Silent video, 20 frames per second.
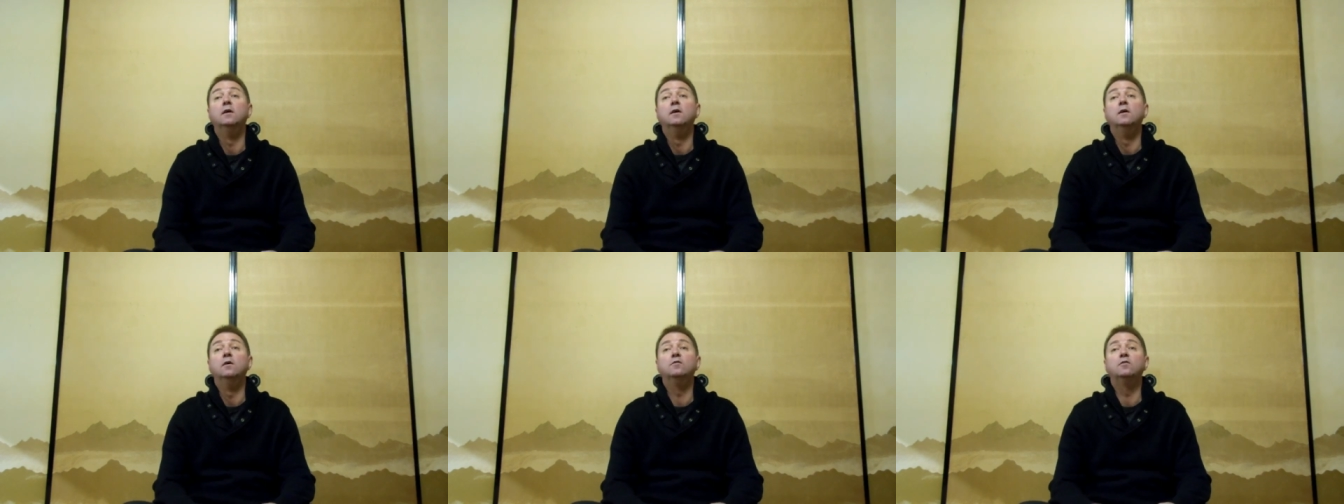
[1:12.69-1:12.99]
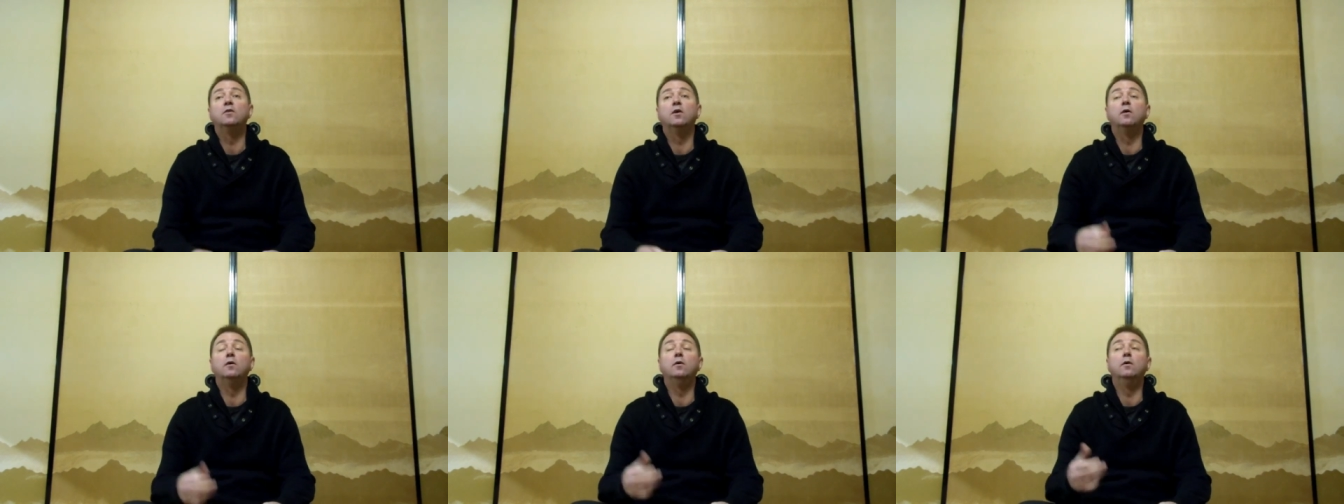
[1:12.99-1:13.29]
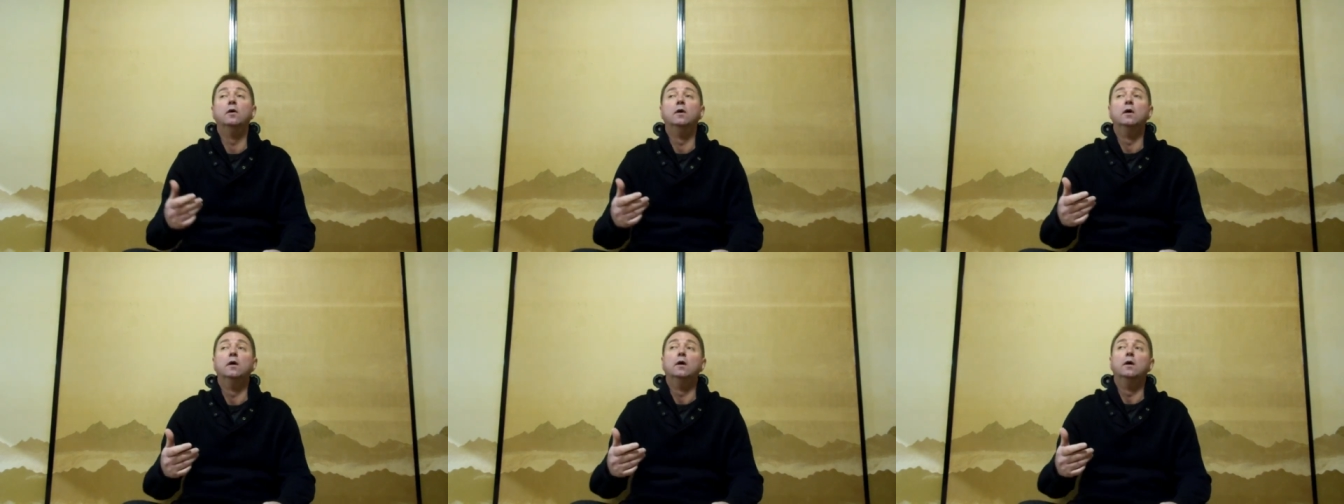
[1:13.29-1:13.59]
So
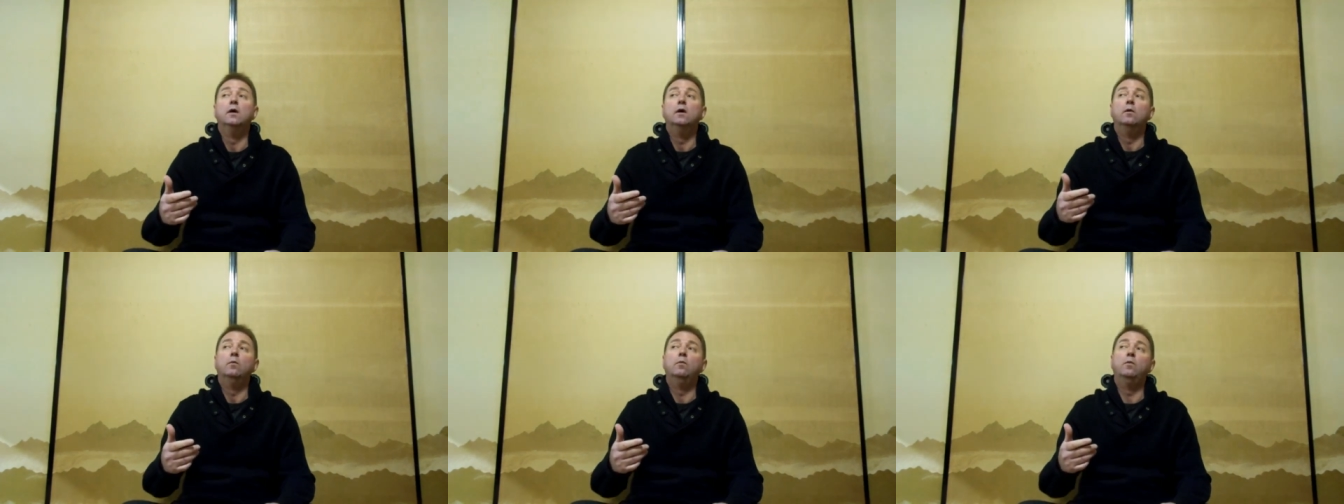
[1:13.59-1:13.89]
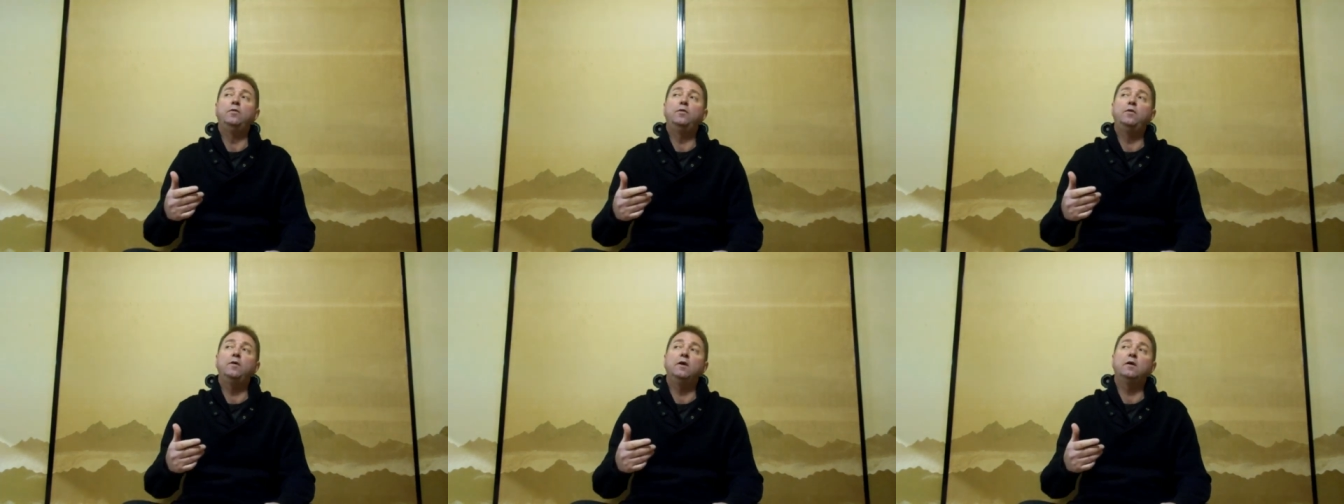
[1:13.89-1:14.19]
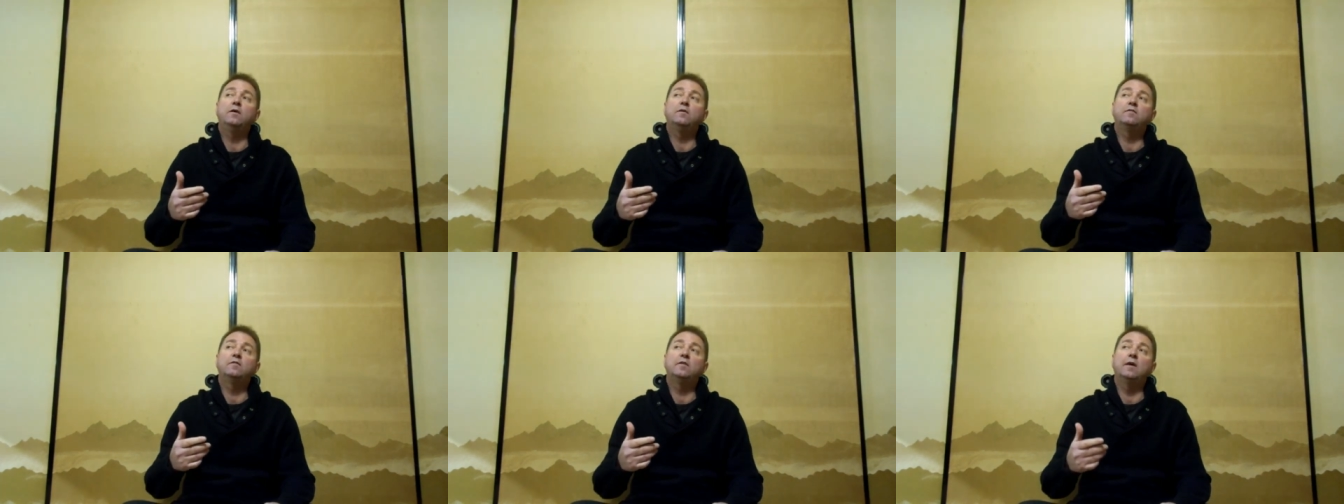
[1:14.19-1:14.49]
with the
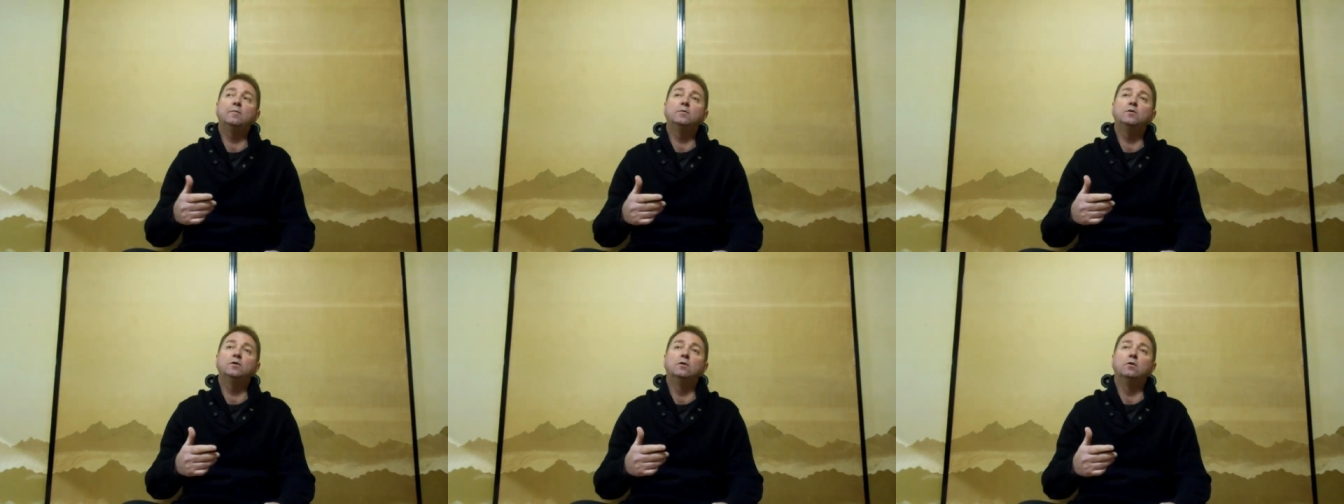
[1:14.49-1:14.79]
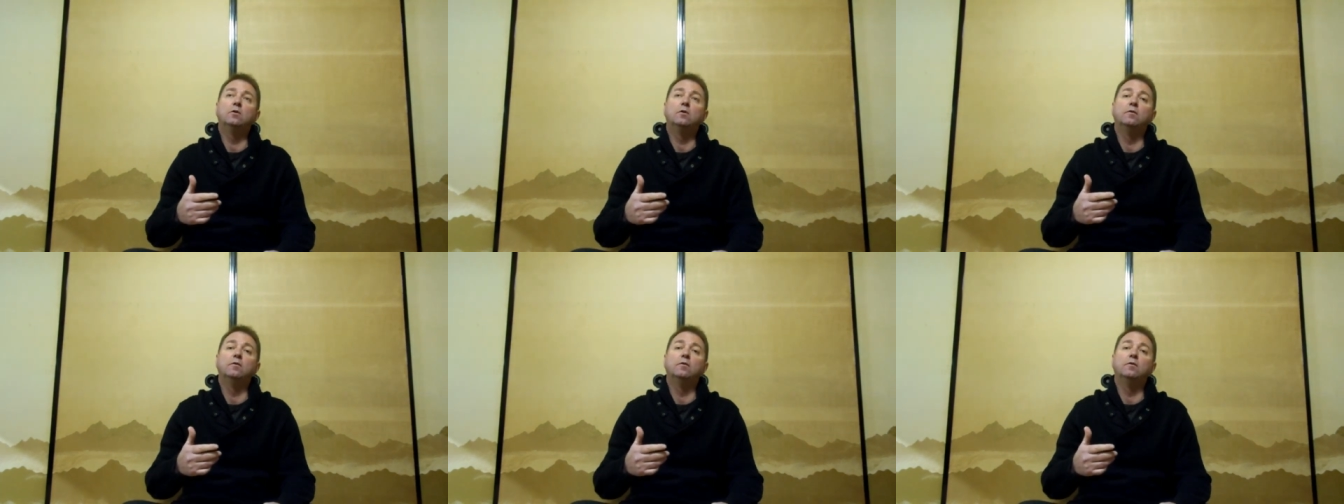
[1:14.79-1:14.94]
exception